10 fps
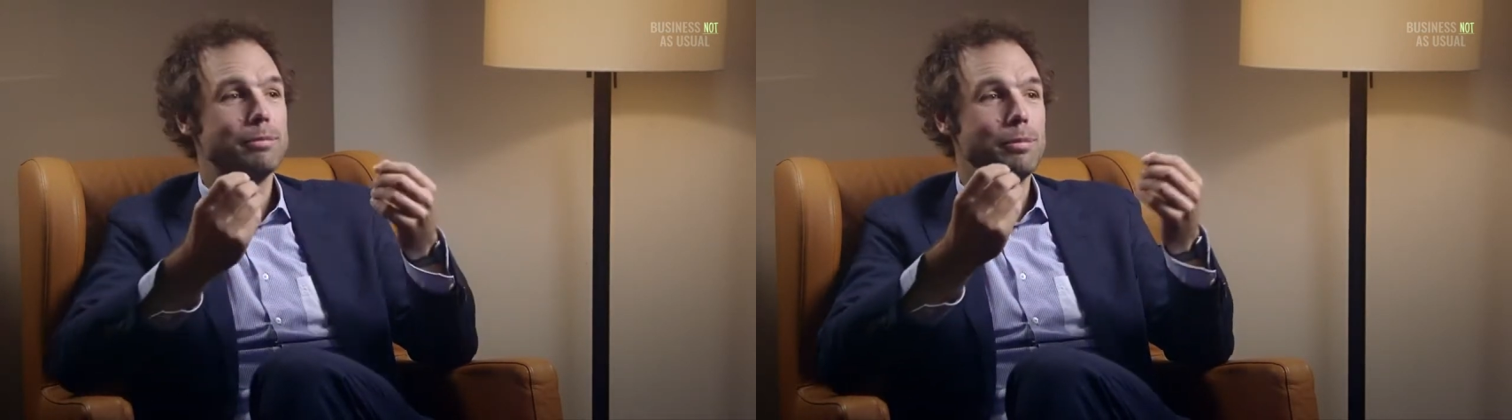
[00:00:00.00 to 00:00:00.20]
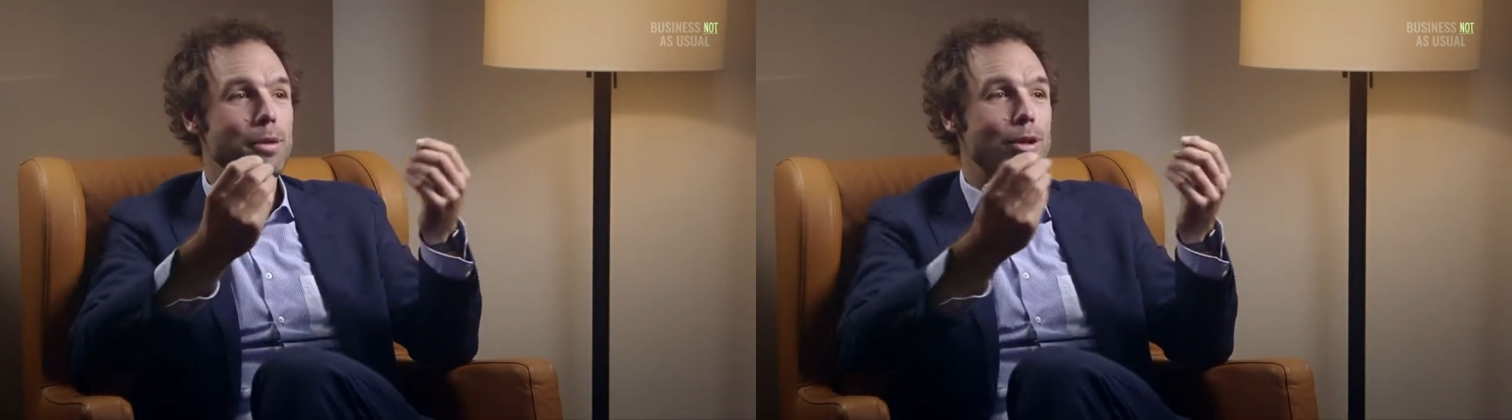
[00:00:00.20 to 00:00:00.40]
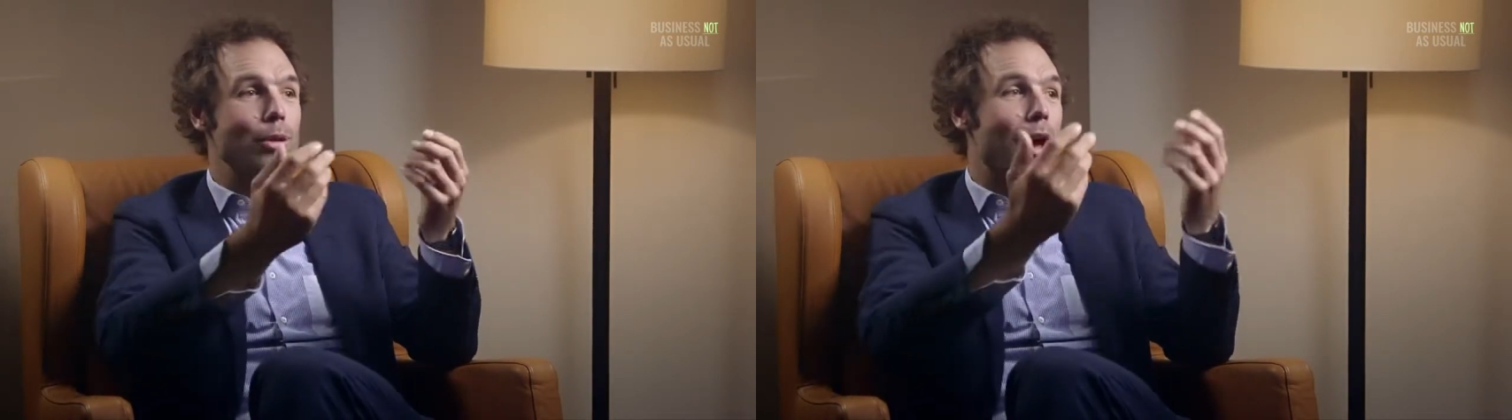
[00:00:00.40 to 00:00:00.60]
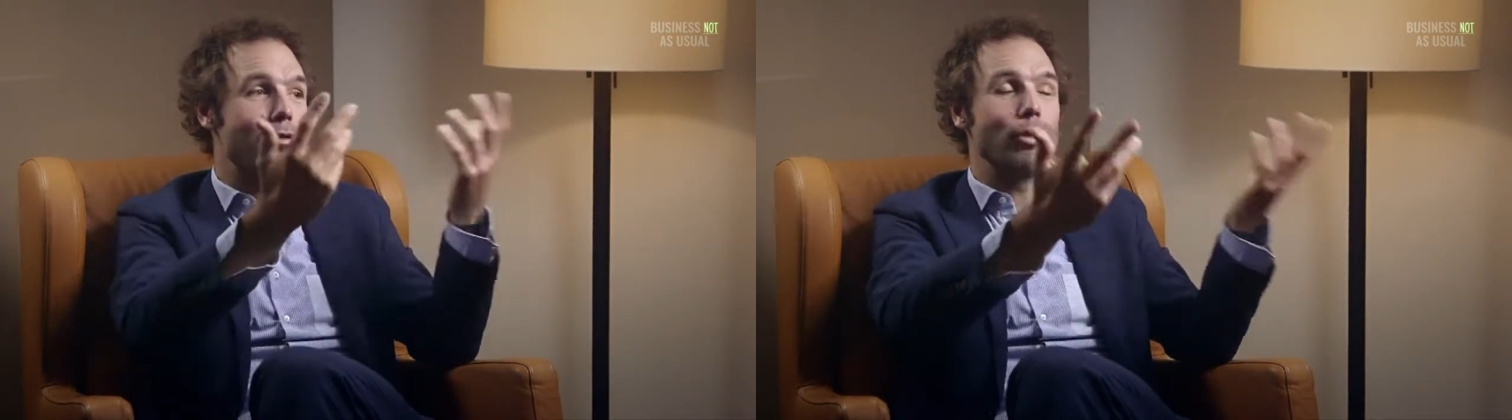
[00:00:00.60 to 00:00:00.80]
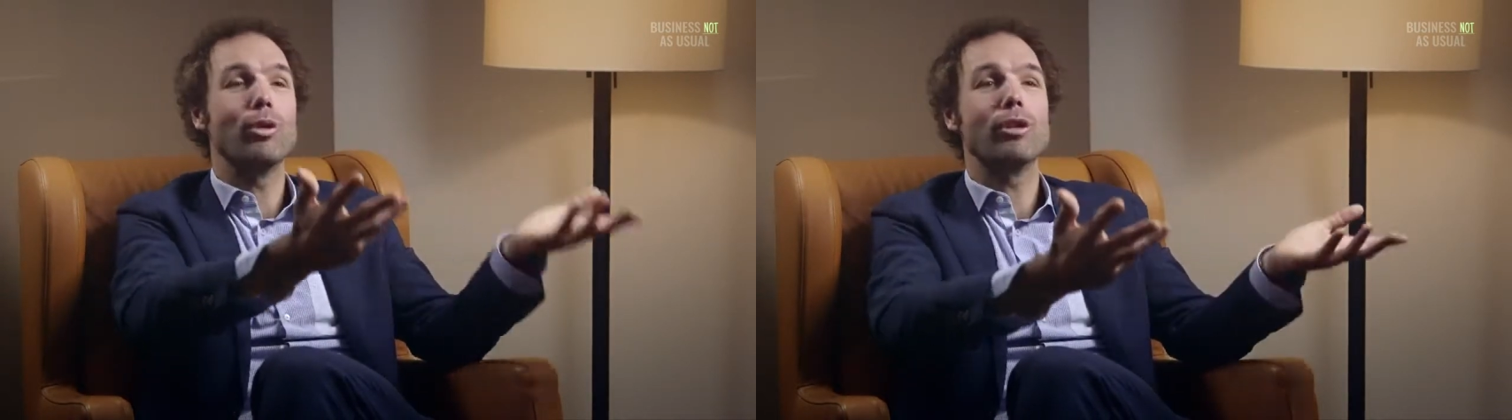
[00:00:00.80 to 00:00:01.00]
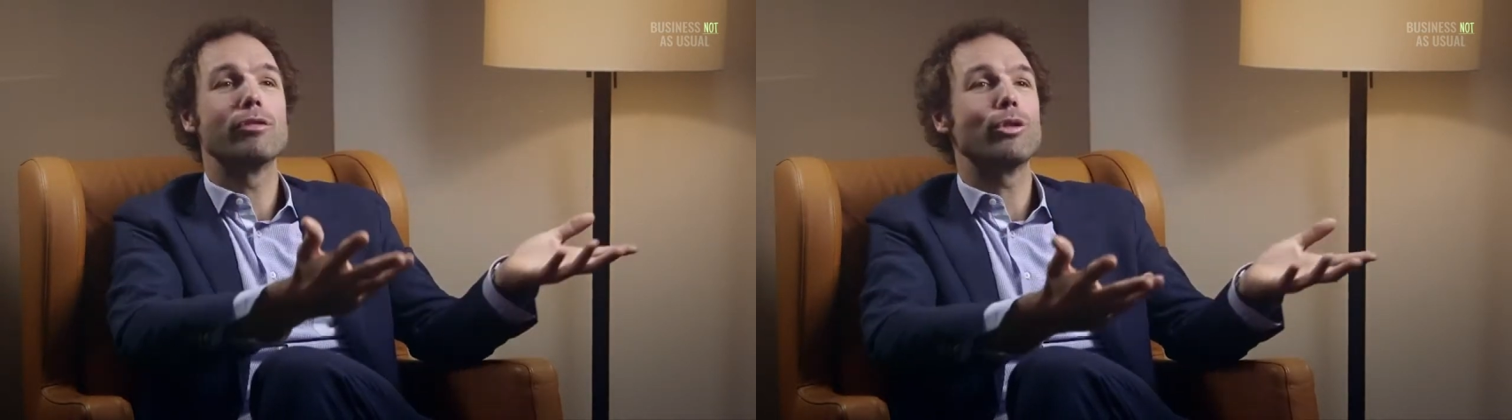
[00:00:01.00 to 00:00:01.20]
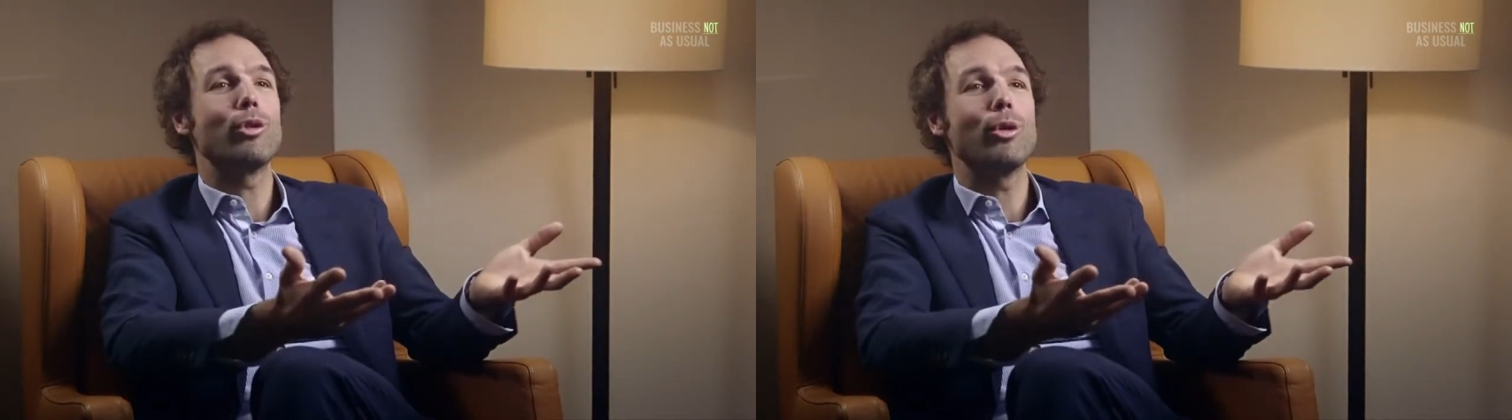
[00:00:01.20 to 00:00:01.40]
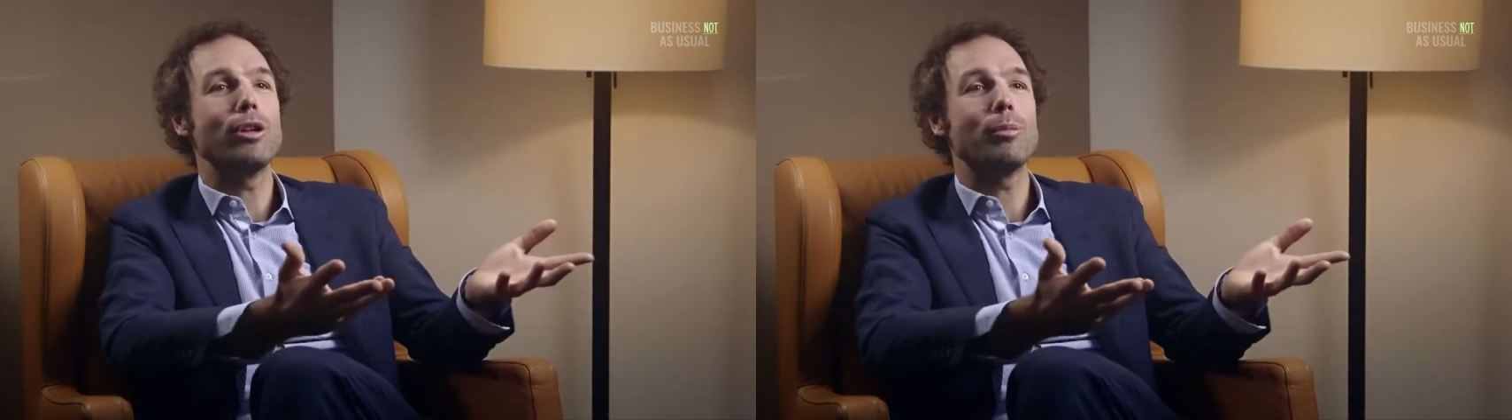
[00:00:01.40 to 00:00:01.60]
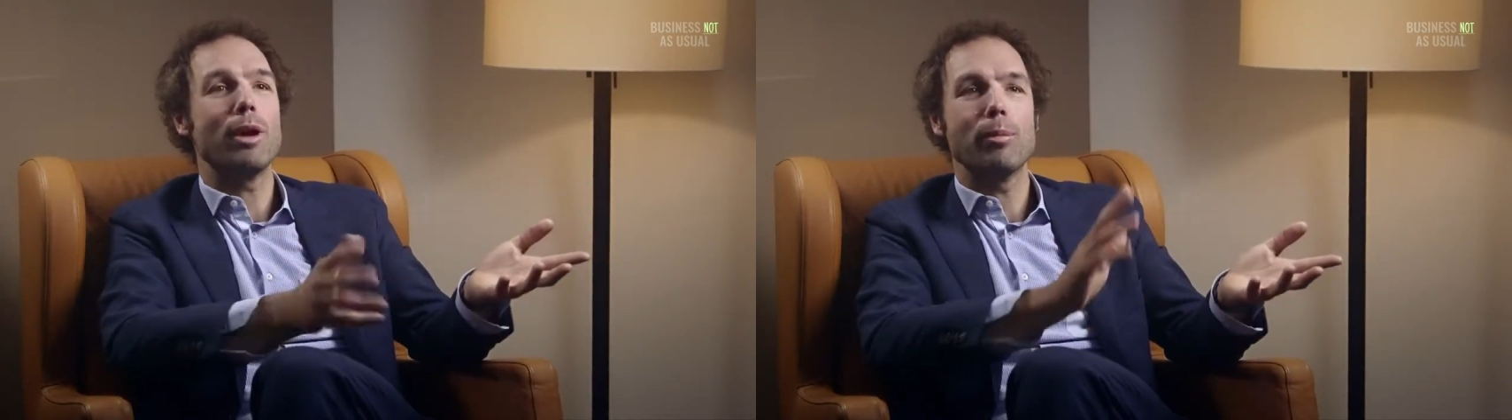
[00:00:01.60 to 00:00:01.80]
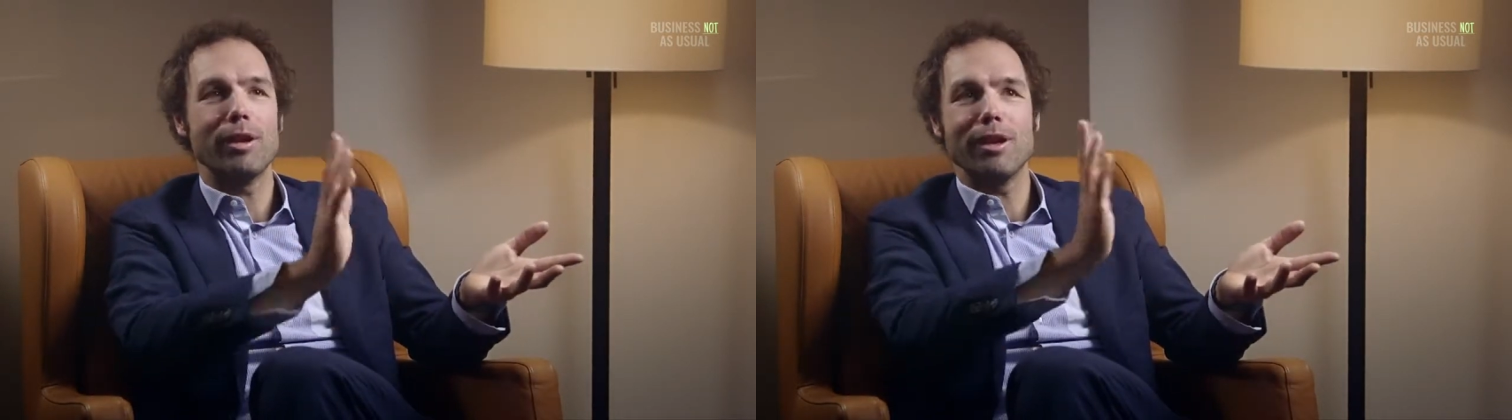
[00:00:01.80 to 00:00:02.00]
you have an order for toilet
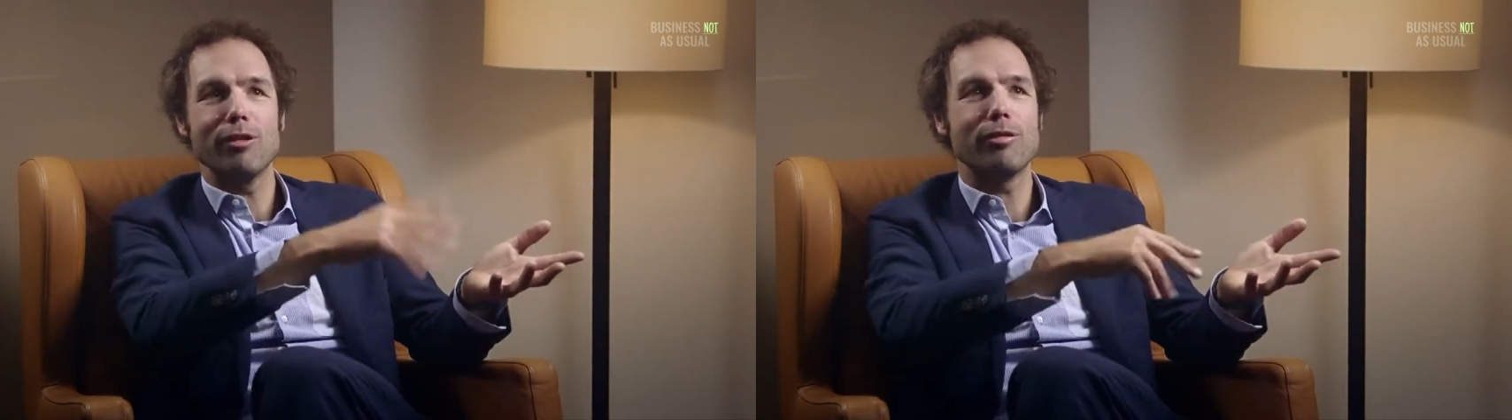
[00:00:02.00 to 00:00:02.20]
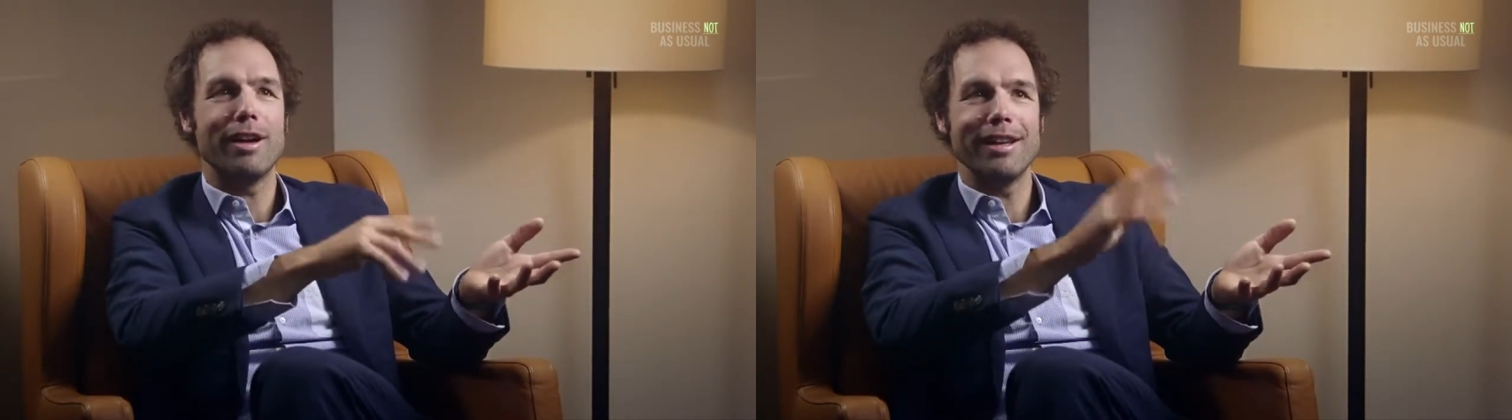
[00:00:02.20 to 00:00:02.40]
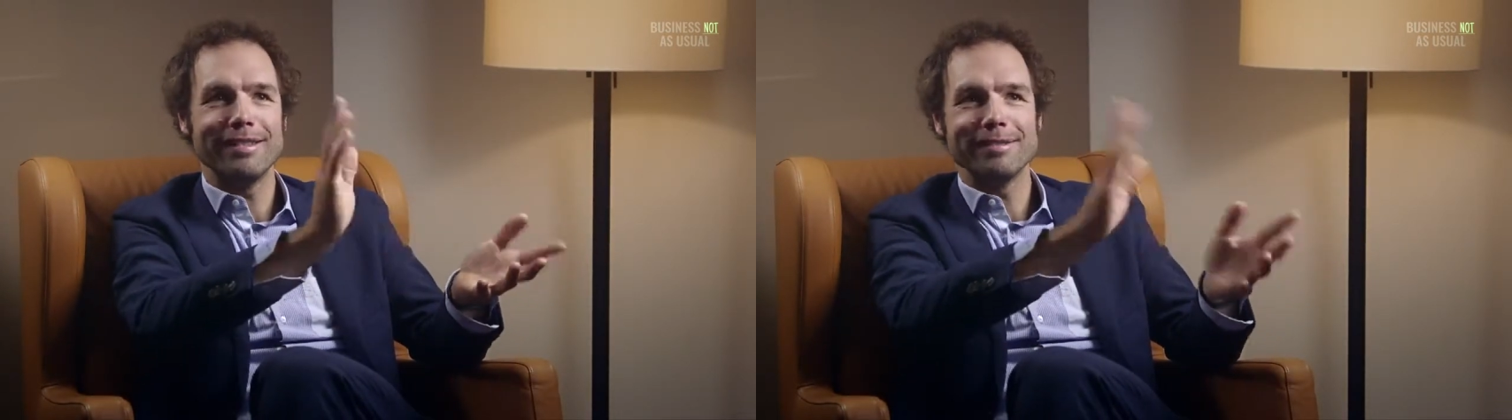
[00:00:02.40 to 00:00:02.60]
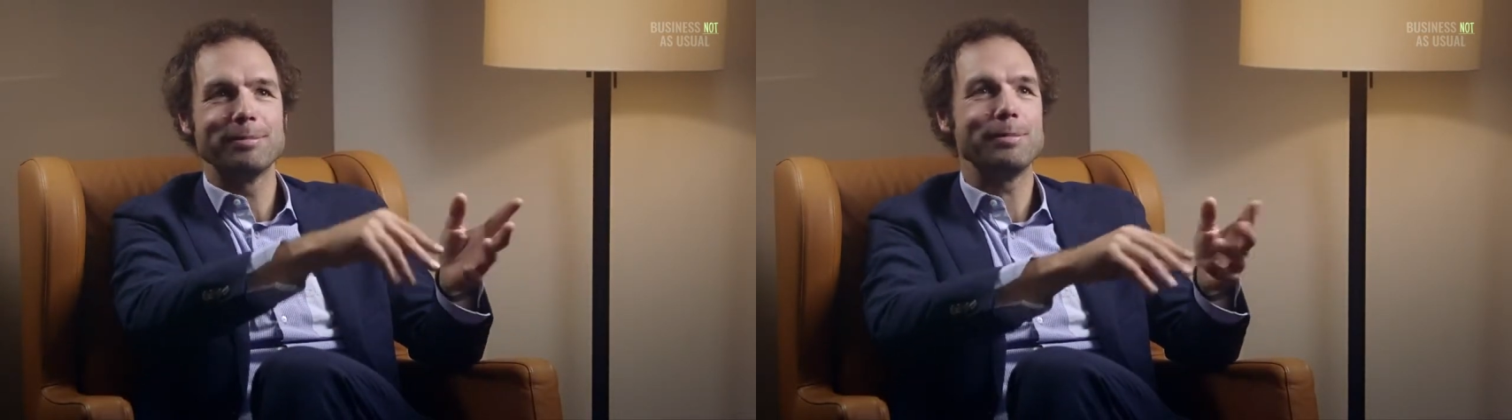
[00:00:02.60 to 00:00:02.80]
paper, and that is fine.